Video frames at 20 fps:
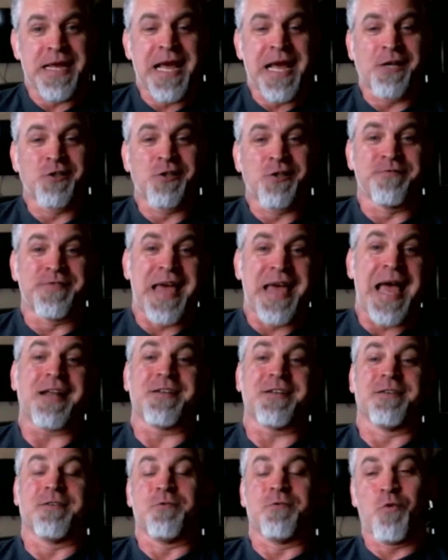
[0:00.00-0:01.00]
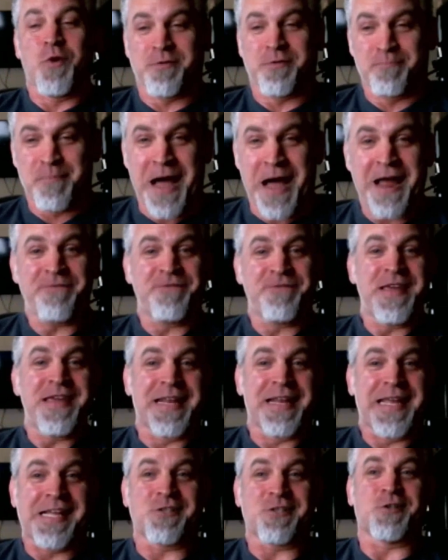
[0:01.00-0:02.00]
because of that, with my
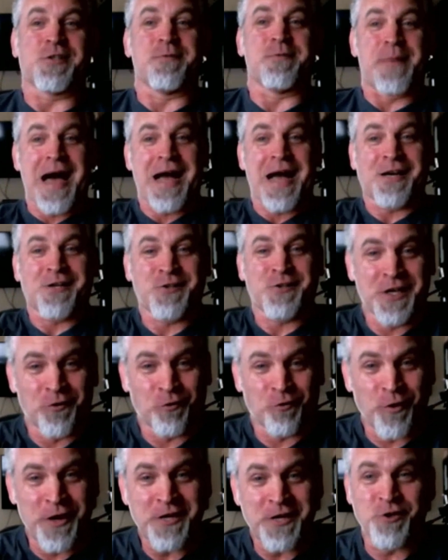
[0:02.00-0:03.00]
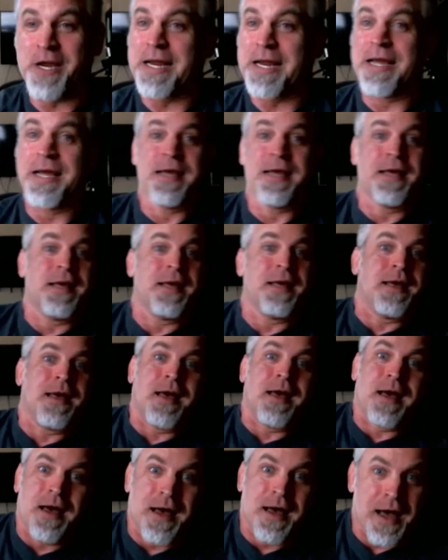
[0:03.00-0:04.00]
feet against the box and reaching,
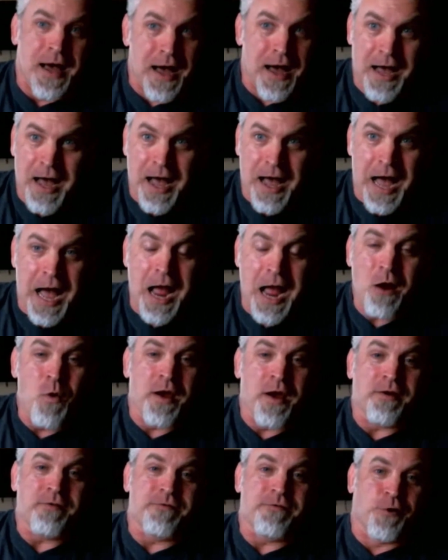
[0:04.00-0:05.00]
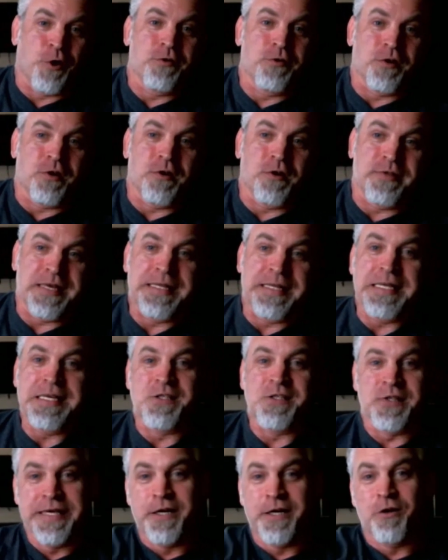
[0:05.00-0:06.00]
I went further than
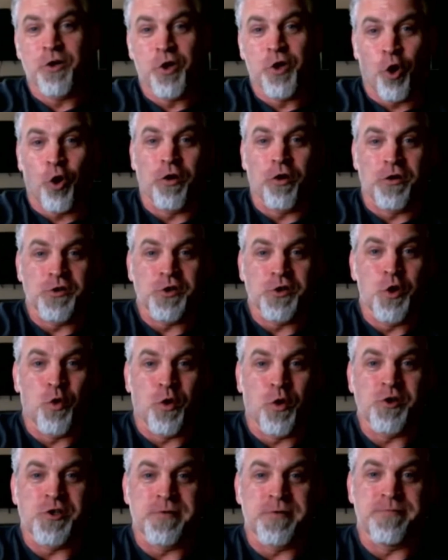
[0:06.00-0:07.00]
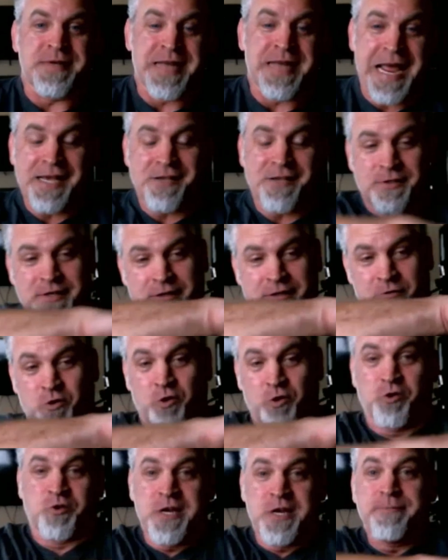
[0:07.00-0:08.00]
these little girls who were gymnastic
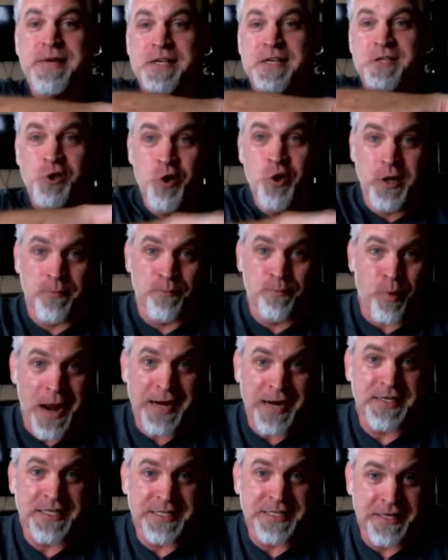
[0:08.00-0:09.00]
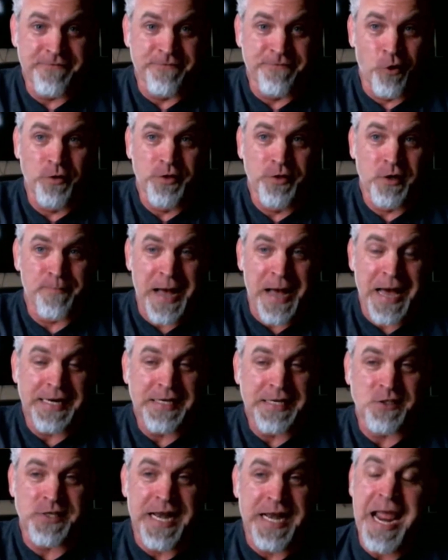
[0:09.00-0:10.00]
who were gymnasts who could practically fold their
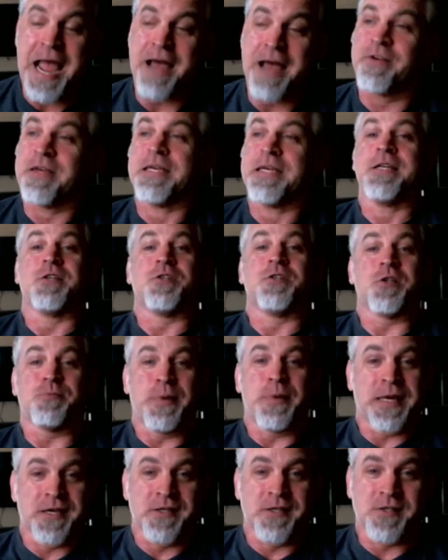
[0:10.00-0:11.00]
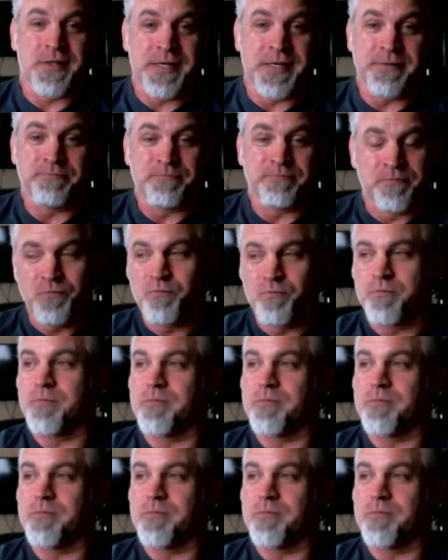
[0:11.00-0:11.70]
bodies in half right. just because of the